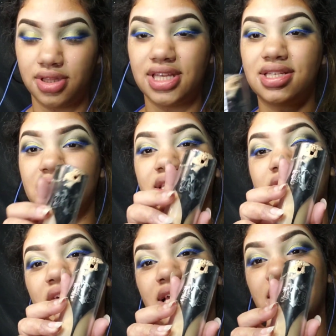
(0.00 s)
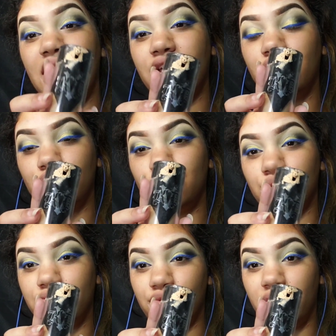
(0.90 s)
This is a light
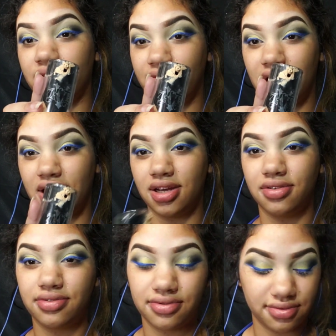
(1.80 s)
neutral 45.